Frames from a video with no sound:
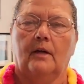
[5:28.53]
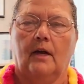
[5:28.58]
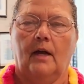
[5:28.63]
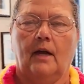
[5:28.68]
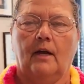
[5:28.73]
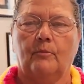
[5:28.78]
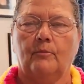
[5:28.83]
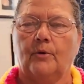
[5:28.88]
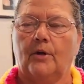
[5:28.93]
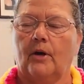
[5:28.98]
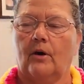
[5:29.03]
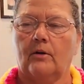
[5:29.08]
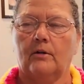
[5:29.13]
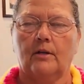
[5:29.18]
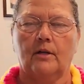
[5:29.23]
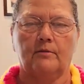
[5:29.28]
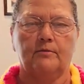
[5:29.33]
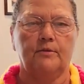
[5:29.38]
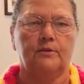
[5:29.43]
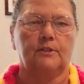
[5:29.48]
And we all
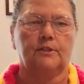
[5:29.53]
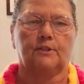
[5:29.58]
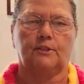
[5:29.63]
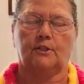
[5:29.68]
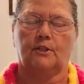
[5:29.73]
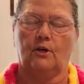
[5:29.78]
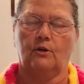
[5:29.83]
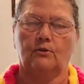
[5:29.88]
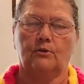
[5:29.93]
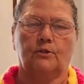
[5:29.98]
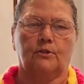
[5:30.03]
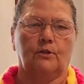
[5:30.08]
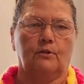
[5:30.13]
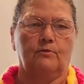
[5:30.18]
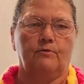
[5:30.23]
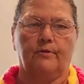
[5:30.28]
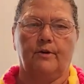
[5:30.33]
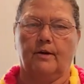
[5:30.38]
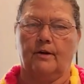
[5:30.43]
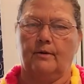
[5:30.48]
love you so, so
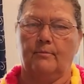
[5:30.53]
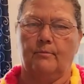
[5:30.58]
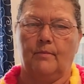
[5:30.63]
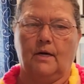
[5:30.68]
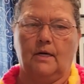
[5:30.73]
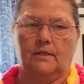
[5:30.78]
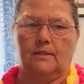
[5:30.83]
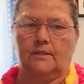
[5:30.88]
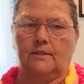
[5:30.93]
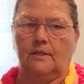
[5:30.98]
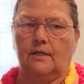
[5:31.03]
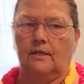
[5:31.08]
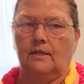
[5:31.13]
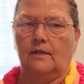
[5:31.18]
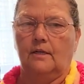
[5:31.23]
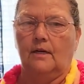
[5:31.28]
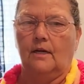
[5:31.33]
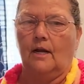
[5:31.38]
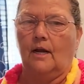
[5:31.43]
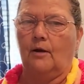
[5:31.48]
very much.
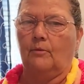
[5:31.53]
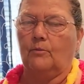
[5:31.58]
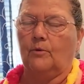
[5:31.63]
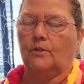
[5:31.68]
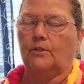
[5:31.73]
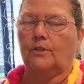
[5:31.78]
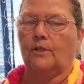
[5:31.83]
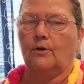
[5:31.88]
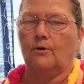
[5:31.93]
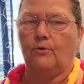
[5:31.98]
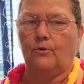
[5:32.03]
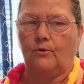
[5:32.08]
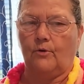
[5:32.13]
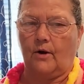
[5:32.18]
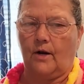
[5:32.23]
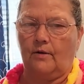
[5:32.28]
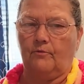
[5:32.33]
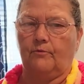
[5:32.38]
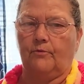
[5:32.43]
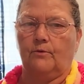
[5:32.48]
And we're so
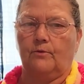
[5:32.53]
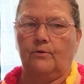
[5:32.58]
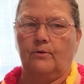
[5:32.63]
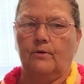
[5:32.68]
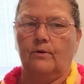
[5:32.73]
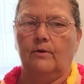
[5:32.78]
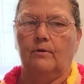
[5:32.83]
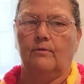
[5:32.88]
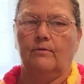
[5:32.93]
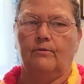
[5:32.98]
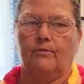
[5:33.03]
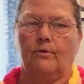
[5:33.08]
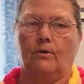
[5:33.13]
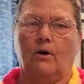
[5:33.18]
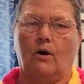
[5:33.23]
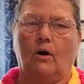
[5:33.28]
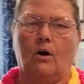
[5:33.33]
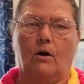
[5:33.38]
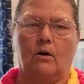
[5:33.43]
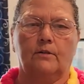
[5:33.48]
grateful for
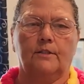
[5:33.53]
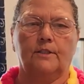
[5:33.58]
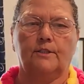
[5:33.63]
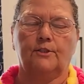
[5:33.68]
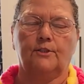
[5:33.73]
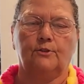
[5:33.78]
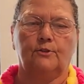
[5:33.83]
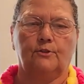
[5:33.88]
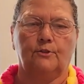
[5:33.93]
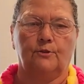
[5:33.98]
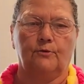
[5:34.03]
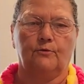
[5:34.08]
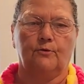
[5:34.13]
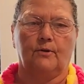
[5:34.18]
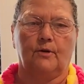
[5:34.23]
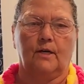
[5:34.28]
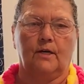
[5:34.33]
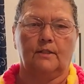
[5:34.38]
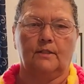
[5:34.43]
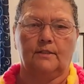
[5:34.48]
all that you do for
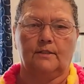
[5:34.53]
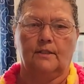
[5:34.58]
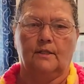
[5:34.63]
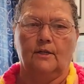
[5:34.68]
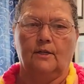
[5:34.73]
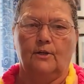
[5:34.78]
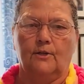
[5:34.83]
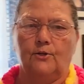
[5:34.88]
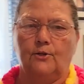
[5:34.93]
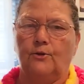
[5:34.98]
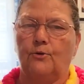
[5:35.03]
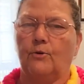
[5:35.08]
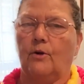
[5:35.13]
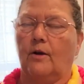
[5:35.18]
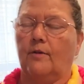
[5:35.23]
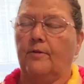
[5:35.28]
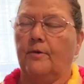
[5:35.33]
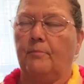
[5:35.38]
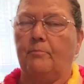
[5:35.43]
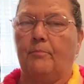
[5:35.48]
us. You
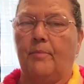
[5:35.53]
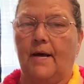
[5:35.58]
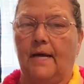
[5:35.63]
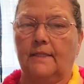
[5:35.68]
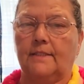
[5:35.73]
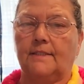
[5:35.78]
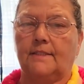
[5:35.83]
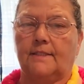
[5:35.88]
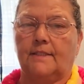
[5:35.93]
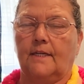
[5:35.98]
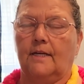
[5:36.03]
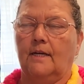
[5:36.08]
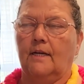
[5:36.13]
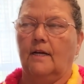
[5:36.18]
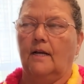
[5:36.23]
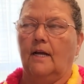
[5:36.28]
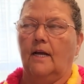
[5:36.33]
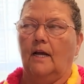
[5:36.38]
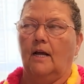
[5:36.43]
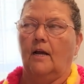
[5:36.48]
are the best
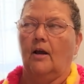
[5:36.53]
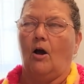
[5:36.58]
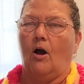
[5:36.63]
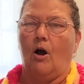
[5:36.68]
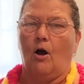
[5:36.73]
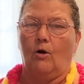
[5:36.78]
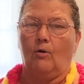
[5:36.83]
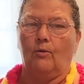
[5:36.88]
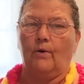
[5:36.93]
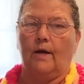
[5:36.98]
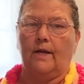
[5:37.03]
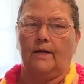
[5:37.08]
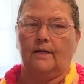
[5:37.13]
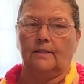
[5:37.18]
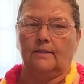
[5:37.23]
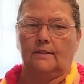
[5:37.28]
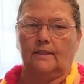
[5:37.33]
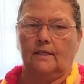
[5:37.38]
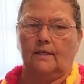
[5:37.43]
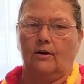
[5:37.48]
always
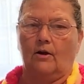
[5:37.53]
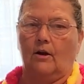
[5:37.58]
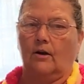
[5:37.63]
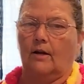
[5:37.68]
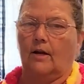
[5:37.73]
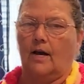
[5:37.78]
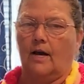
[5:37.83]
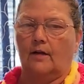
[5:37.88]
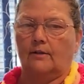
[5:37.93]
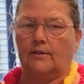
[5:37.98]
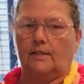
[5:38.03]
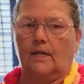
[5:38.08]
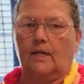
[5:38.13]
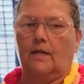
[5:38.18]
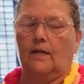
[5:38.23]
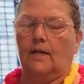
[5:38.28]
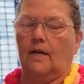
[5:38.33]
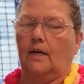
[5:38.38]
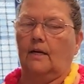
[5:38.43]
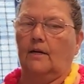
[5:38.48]
in our lives,
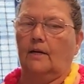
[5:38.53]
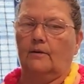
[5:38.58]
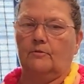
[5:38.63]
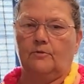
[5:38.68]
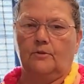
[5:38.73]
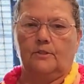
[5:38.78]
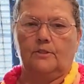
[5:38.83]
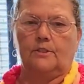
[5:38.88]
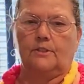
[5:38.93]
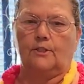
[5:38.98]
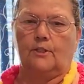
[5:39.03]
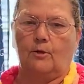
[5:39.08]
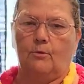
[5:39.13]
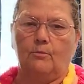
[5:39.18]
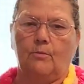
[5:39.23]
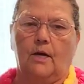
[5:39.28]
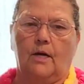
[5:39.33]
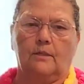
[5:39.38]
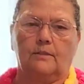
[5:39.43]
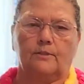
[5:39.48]
and I love you so
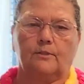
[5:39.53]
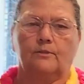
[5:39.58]
much.